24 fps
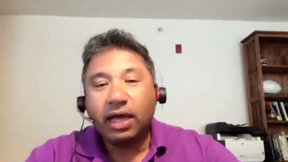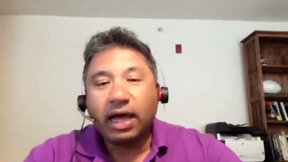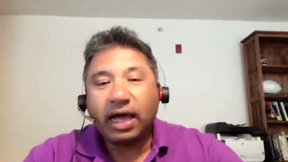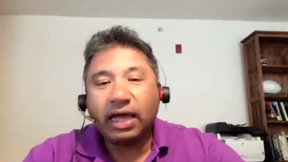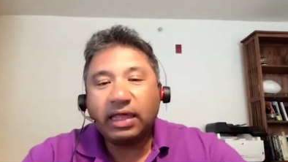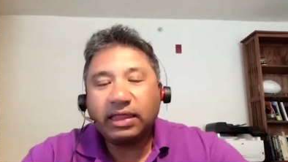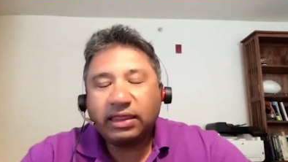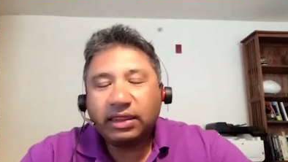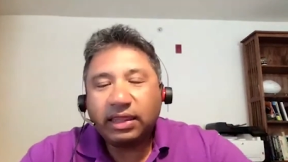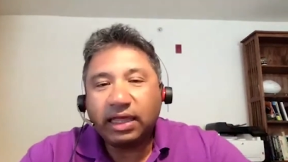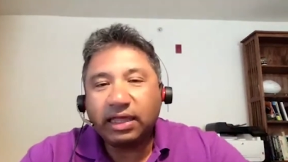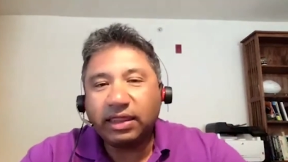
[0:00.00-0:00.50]

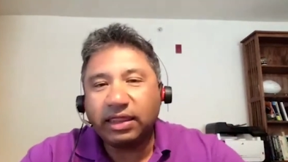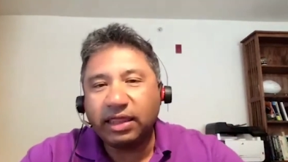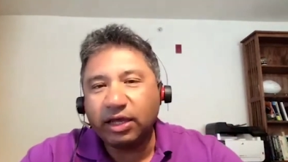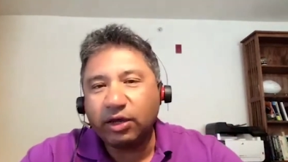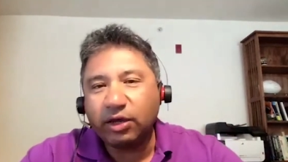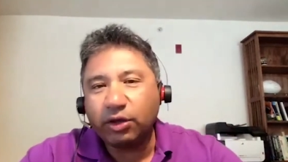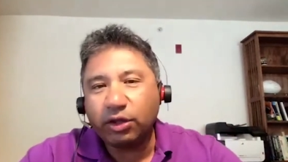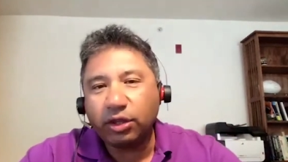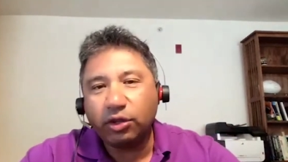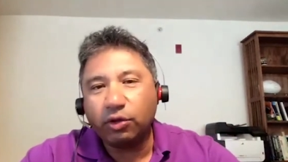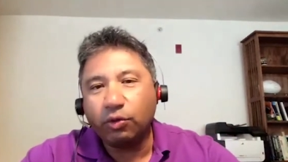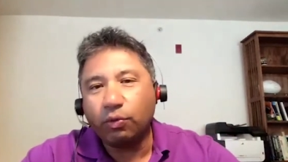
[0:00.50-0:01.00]
I
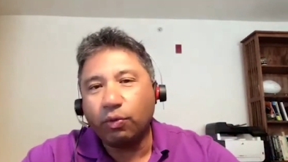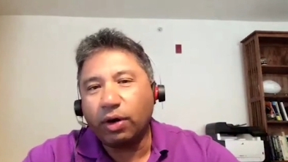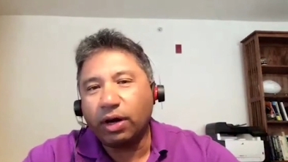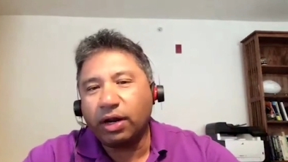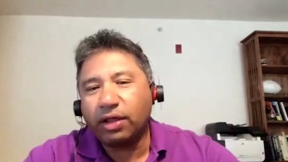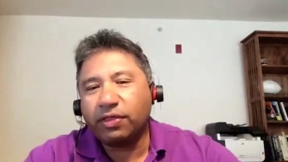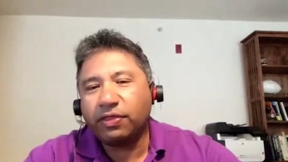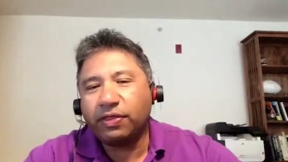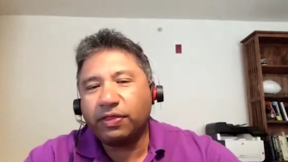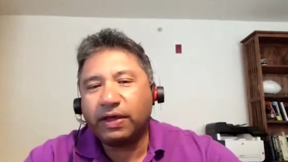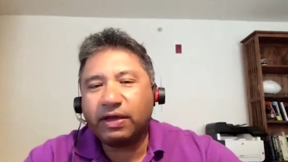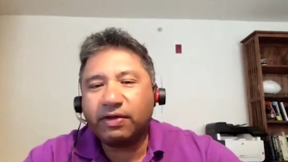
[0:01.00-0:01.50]
think you want
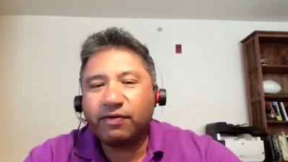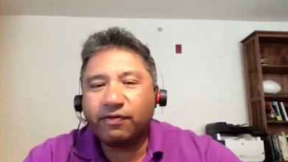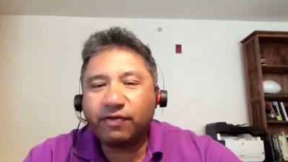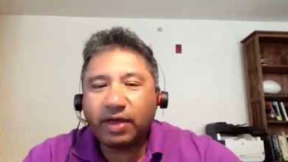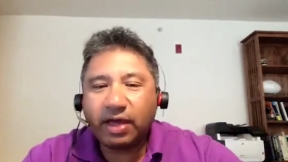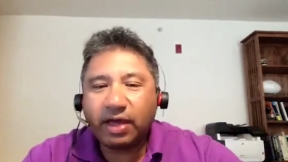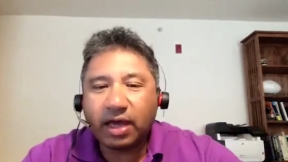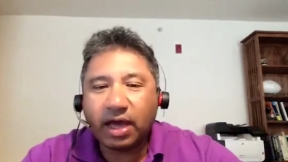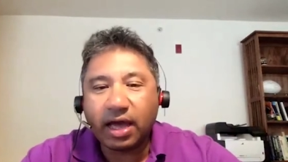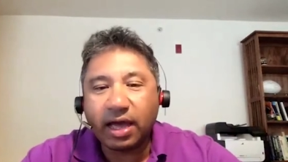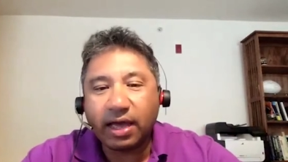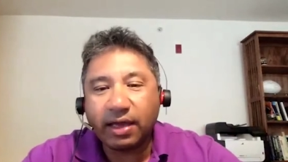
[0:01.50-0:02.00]
to think of
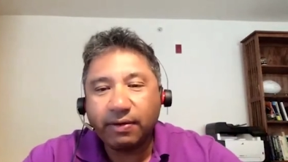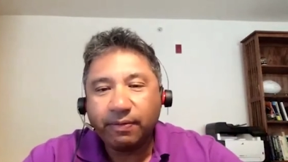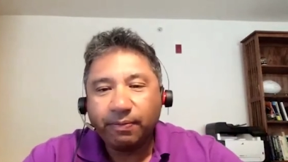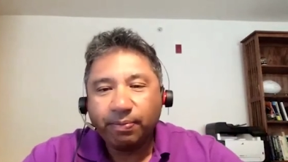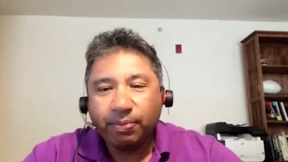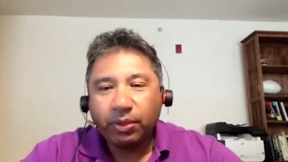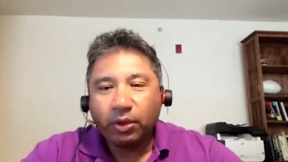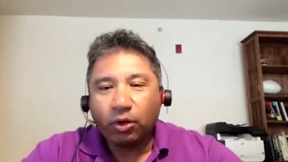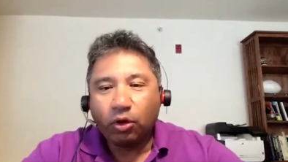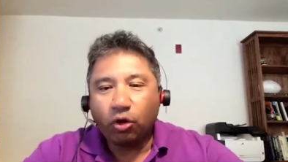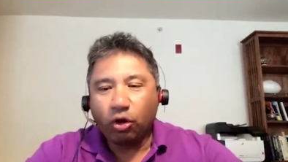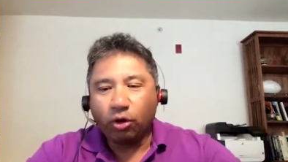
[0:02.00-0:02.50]
AI
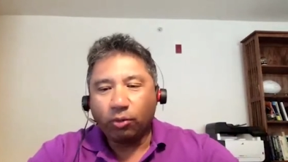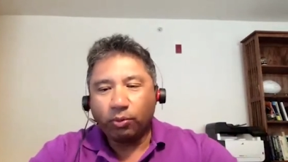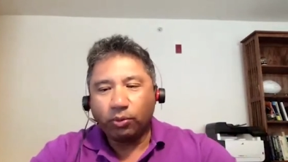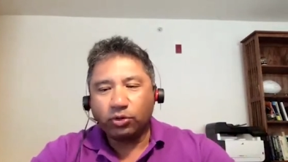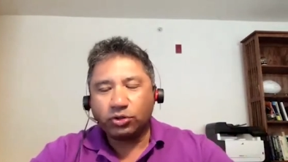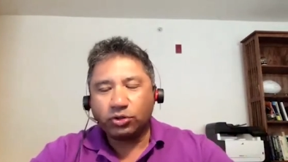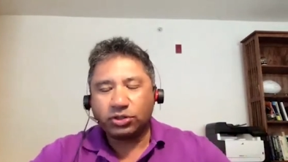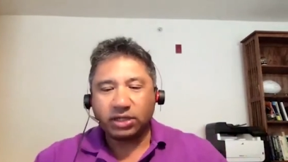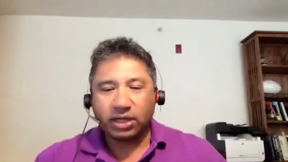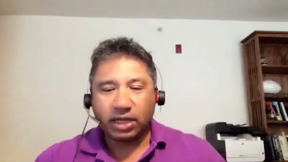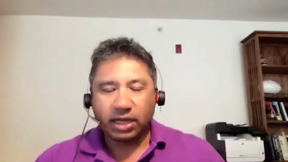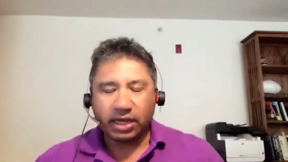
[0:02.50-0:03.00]

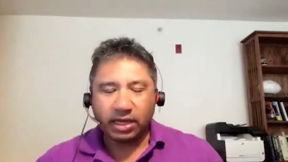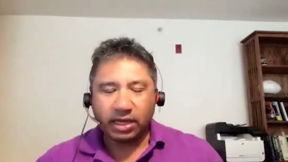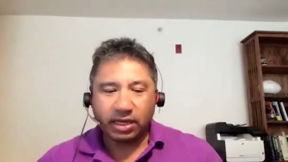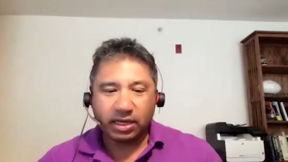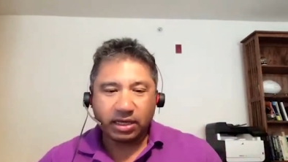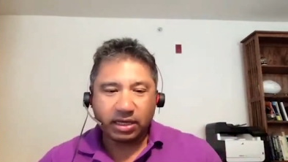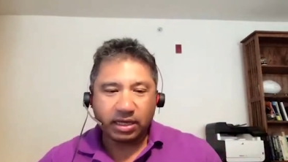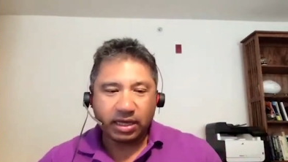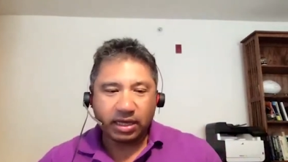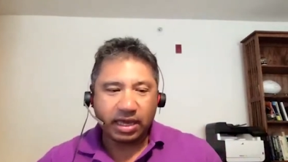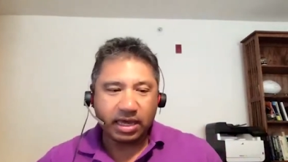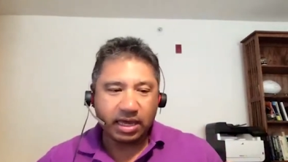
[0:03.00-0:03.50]
almost
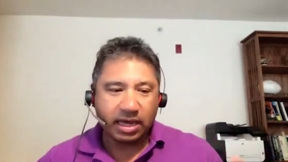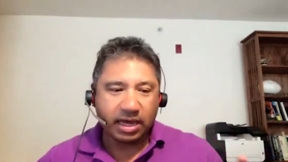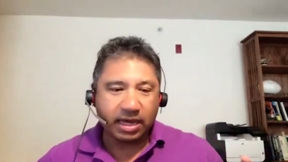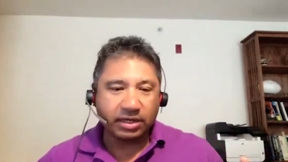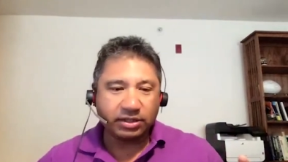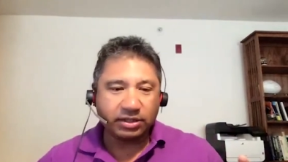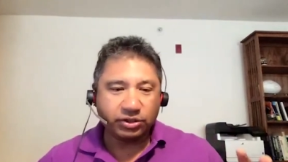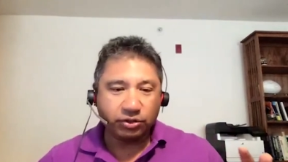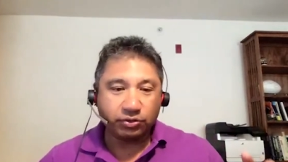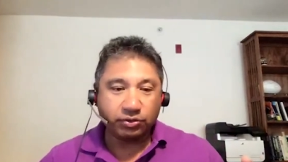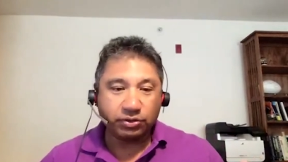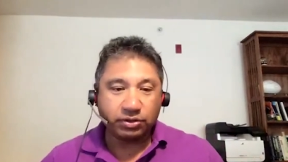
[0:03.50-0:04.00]
like AI
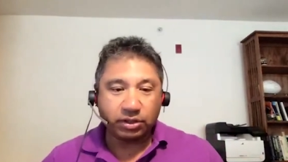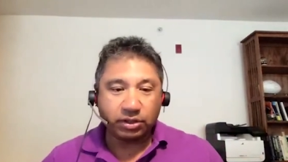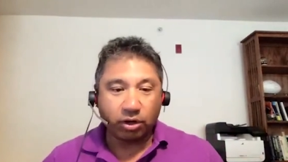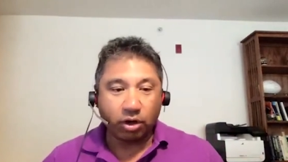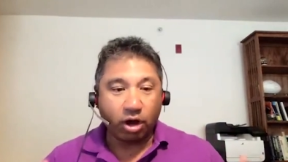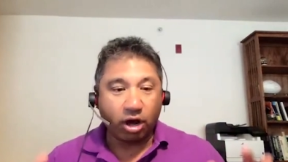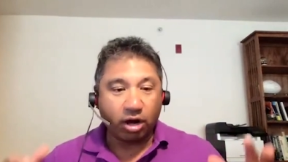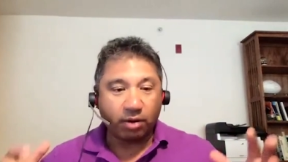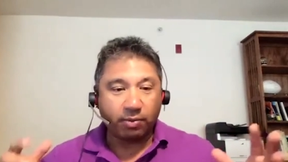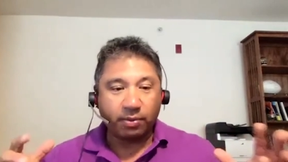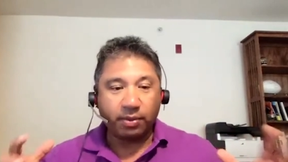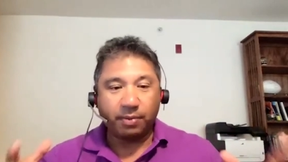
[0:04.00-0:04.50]
is used in
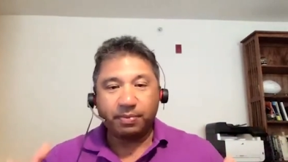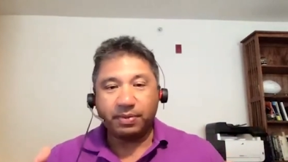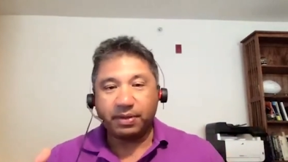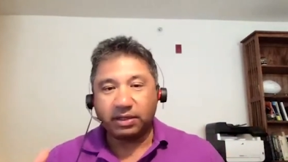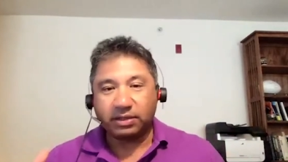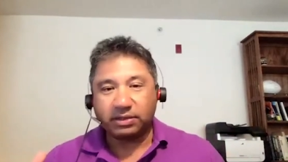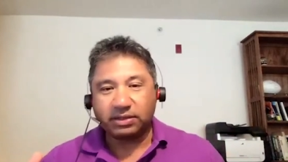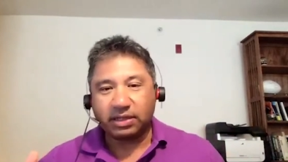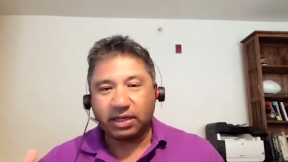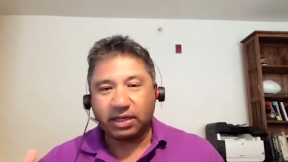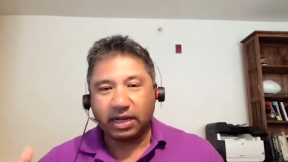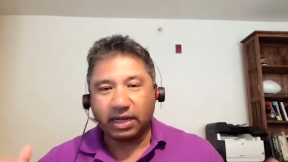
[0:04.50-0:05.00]

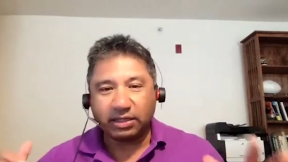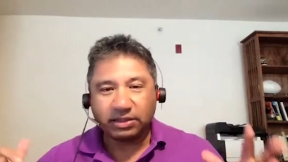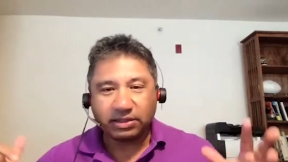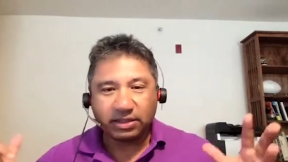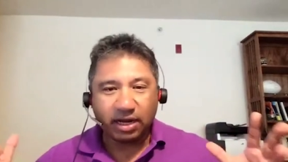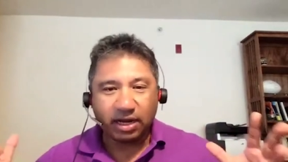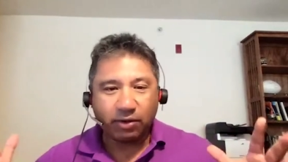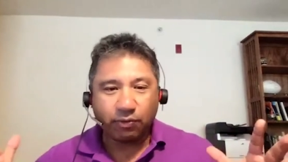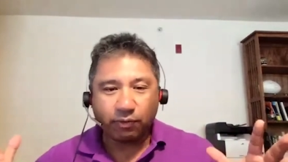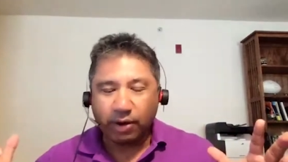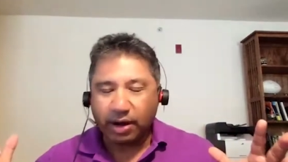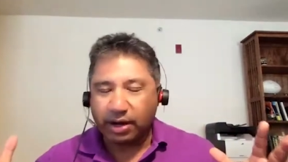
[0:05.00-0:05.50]
automobiles today. It's
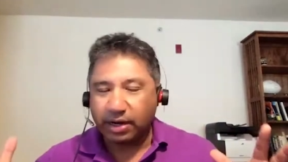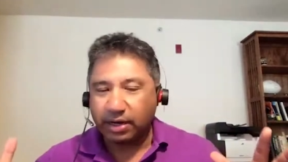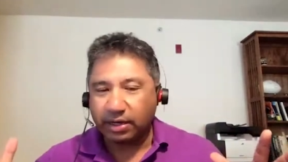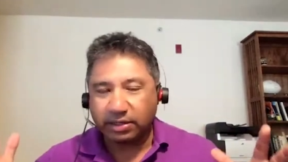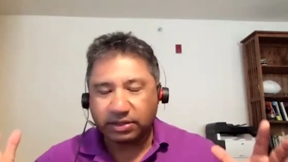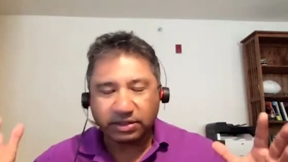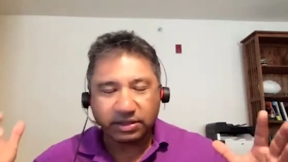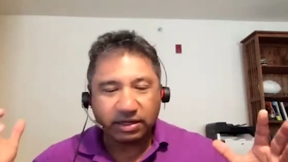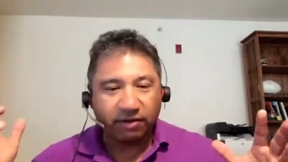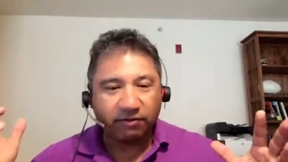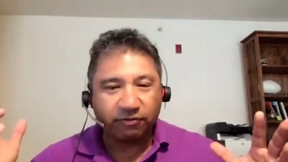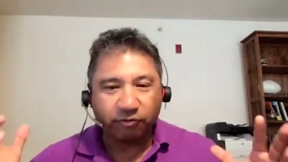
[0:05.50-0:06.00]
not ready to
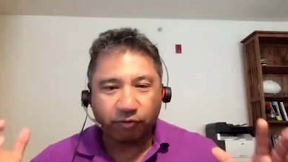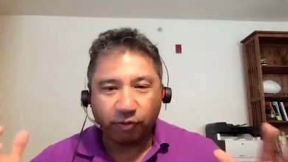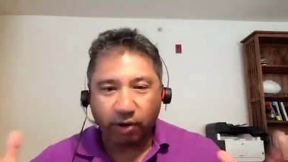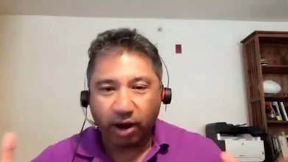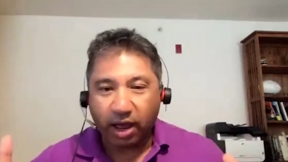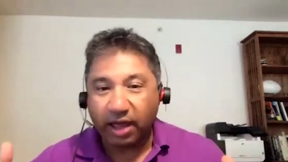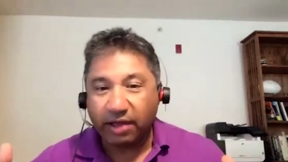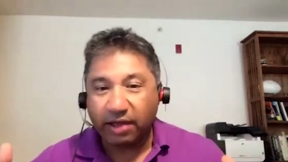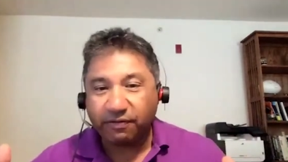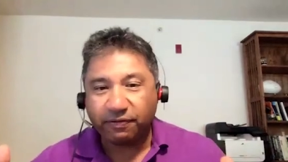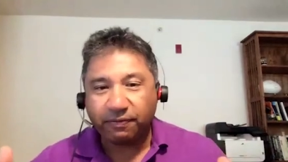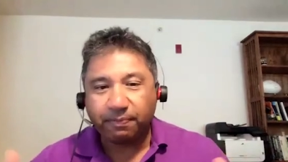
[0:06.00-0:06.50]

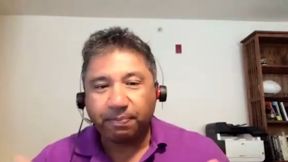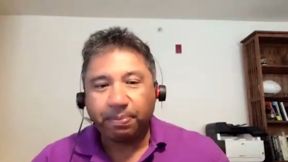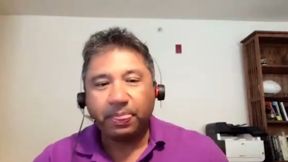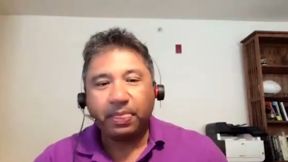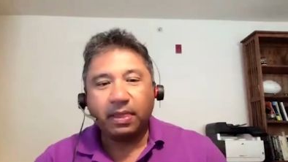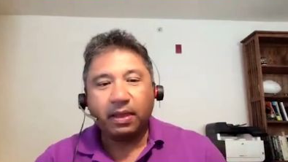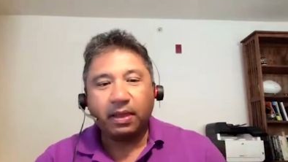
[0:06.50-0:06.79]
self-drive,